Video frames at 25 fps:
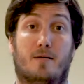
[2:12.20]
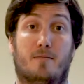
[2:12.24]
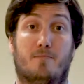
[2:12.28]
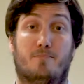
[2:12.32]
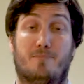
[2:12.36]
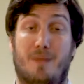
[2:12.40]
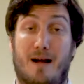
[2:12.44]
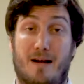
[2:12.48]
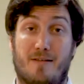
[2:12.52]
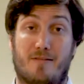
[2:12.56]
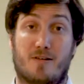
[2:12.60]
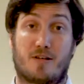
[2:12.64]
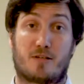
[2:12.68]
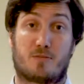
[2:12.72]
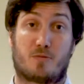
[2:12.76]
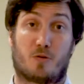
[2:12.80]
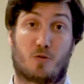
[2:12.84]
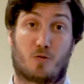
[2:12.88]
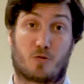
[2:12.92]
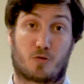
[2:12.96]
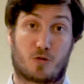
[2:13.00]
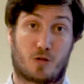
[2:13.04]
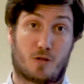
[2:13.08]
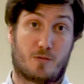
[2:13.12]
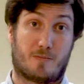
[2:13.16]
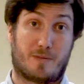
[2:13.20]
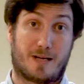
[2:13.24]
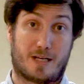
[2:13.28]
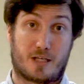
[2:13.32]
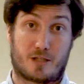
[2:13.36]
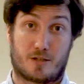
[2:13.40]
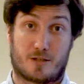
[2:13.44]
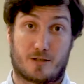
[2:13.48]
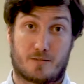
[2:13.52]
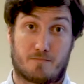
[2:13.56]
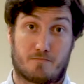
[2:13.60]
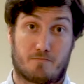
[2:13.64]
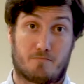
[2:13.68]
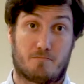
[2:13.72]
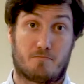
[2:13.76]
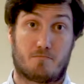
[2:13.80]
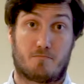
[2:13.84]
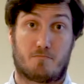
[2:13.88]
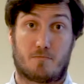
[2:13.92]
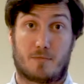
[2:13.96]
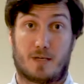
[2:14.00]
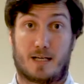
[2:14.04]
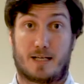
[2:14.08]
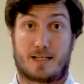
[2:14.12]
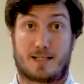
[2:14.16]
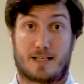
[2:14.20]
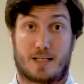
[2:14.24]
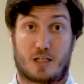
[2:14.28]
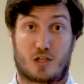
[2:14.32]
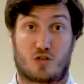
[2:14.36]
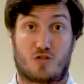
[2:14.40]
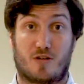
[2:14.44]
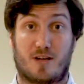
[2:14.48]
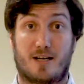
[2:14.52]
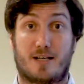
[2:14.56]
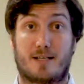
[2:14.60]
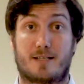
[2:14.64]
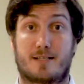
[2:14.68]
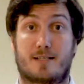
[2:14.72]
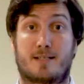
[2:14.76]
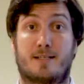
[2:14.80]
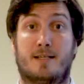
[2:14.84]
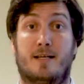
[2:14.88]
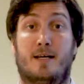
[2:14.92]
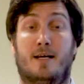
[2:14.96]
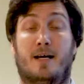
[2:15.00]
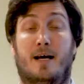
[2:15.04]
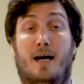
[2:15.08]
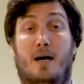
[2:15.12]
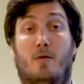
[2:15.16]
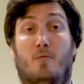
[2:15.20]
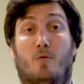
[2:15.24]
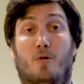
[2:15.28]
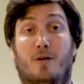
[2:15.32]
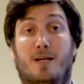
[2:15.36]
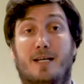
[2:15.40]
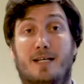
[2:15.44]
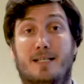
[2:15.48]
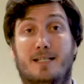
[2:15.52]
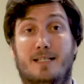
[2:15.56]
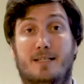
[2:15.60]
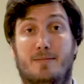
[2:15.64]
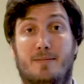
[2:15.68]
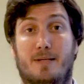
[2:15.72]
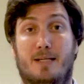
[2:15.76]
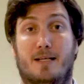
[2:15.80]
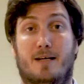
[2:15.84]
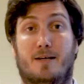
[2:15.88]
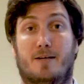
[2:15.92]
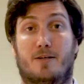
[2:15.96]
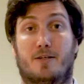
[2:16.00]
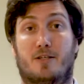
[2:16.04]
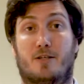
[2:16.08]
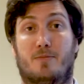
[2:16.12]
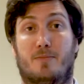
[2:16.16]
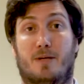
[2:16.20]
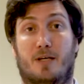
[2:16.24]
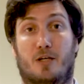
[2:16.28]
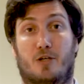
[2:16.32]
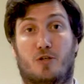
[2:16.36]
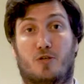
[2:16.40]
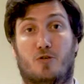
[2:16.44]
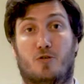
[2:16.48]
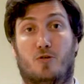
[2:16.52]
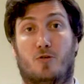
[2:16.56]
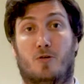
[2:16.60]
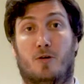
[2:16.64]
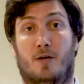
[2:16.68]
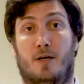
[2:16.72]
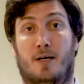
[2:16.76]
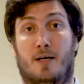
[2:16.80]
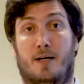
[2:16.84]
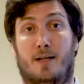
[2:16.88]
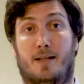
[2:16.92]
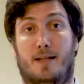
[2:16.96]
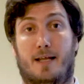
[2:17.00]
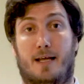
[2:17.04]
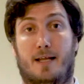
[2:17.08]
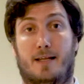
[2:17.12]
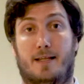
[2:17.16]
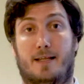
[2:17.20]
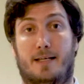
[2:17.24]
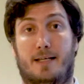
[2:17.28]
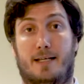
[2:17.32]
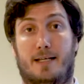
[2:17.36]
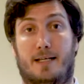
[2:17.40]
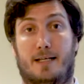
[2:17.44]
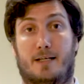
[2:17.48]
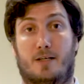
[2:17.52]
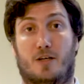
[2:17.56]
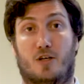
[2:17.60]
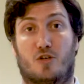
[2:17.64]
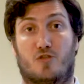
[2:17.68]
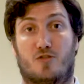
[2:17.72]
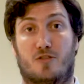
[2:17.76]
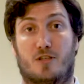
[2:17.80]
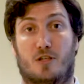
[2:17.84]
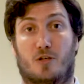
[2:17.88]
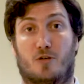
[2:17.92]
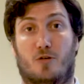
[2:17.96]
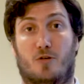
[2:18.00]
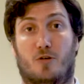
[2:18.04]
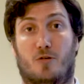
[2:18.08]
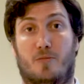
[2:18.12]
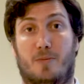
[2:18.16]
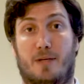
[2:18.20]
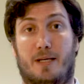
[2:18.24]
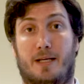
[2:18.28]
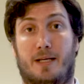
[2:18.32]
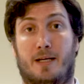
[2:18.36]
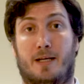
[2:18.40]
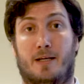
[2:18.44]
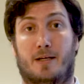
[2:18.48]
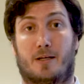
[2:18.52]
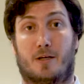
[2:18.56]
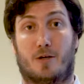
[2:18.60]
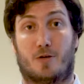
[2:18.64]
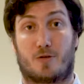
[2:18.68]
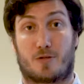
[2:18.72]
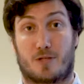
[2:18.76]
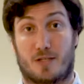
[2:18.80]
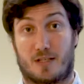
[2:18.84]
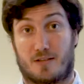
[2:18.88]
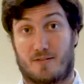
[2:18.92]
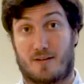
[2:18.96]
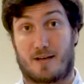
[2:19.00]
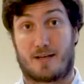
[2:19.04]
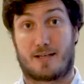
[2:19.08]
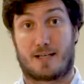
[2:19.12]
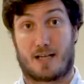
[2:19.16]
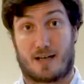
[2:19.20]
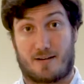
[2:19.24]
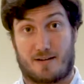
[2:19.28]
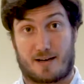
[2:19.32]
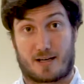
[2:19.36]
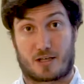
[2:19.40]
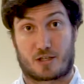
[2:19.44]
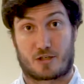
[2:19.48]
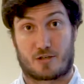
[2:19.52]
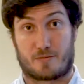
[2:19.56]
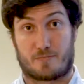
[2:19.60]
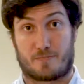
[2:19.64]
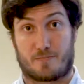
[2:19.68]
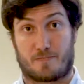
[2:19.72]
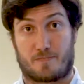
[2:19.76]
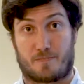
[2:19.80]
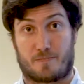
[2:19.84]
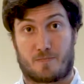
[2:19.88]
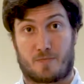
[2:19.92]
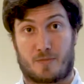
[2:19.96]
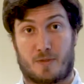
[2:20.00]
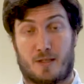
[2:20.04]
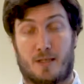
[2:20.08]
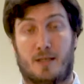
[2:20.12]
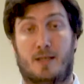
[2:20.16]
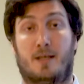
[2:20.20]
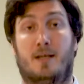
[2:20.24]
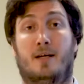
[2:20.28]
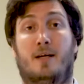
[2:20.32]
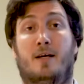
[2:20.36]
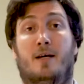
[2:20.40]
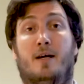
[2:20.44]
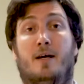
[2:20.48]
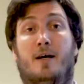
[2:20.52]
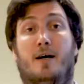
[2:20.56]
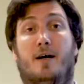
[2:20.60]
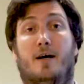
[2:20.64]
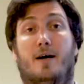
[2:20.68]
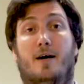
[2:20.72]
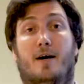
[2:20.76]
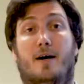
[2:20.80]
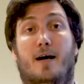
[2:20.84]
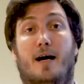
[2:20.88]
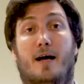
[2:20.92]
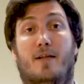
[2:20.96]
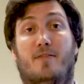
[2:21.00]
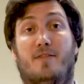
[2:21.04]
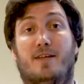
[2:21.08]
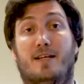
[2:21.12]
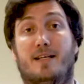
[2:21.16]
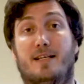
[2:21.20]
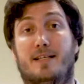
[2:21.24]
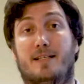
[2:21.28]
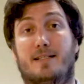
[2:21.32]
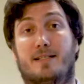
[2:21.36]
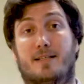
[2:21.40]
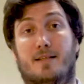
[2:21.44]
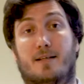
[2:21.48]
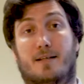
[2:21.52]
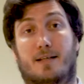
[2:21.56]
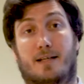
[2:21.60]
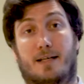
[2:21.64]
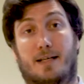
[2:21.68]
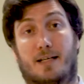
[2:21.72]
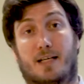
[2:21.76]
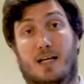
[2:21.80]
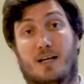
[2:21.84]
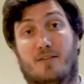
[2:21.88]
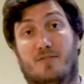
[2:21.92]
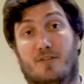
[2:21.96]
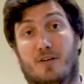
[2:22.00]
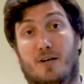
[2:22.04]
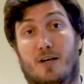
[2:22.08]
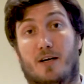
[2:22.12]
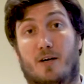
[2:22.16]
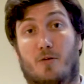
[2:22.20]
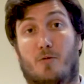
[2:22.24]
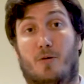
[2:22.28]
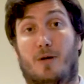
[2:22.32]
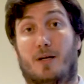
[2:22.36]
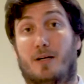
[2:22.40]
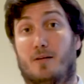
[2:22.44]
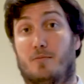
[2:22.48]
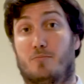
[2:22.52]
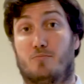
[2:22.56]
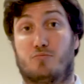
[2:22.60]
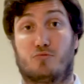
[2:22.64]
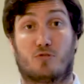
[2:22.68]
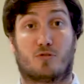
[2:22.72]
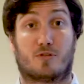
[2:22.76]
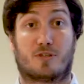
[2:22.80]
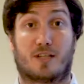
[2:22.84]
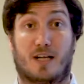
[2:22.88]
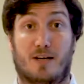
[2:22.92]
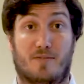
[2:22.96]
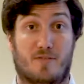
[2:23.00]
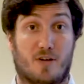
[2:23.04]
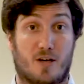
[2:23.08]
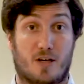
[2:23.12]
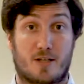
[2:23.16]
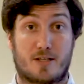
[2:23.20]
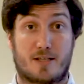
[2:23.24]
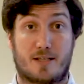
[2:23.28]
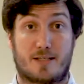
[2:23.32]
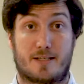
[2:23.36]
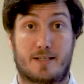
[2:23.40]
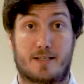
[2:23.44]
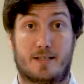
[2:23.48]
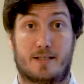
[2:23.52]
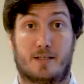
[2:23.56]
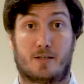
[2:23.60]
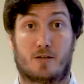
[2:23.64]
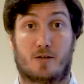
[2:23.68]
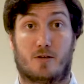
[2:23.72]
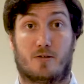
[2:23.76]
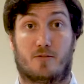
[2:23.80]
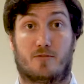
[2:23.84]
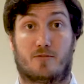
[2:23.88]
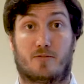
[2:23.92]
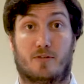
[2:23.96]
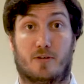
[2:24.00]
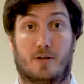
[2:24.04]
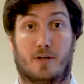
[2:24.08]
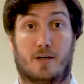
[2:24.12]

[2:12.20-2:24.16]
barriers, but also the major, let's say, trends and what needs to be done to make sure that the country's economy goes in the right direction. And these can cover quite a broad diversity of